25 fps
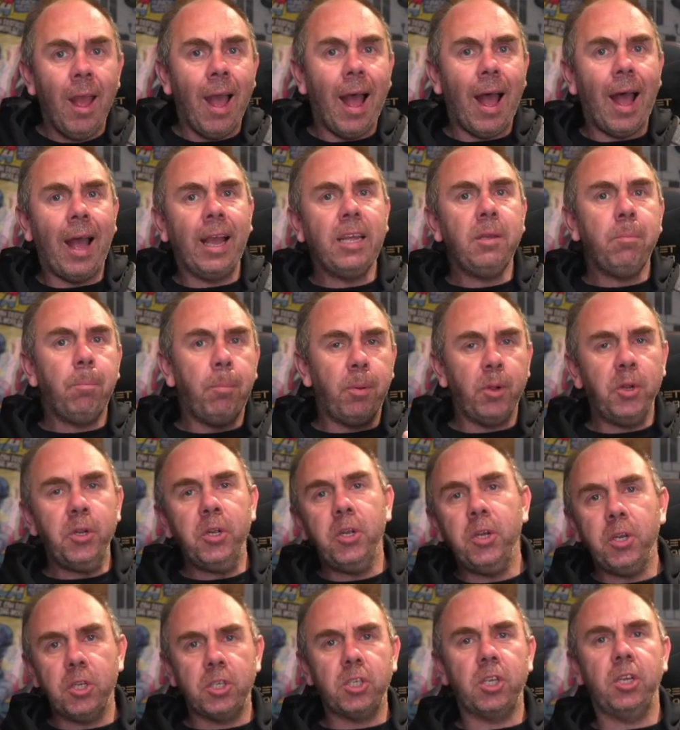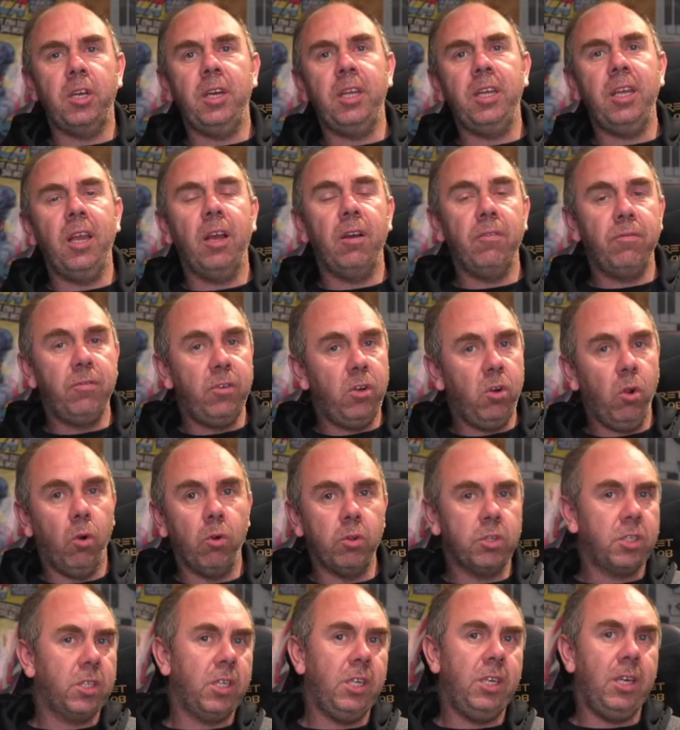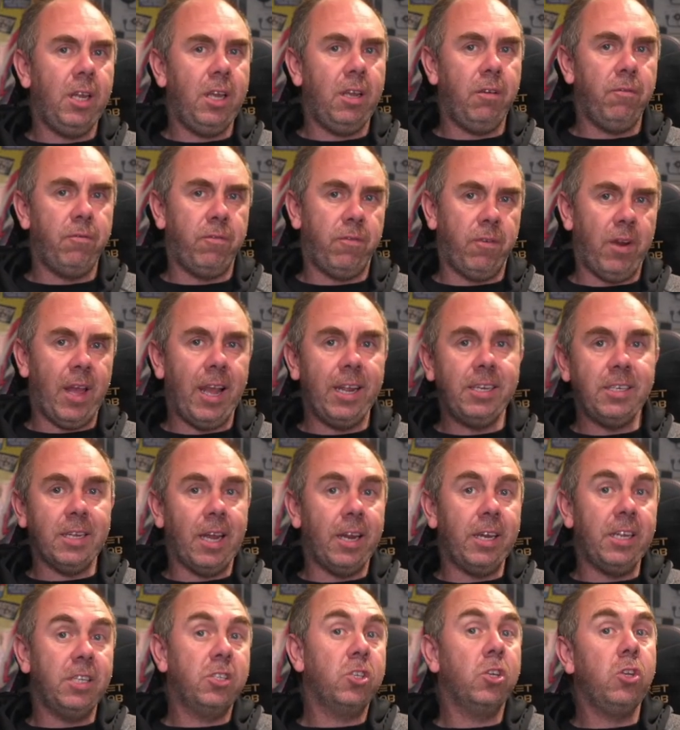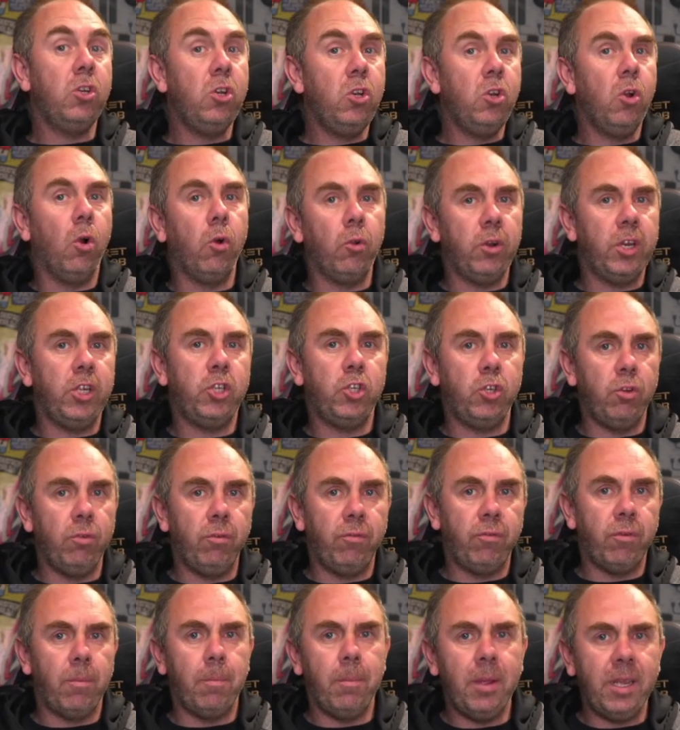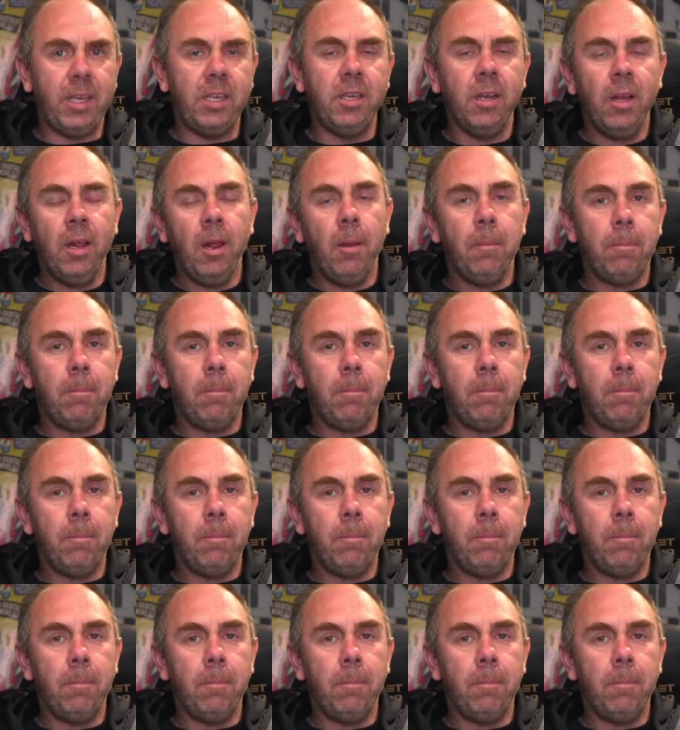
I personally have not seen it in flight and it's a non-issue for me,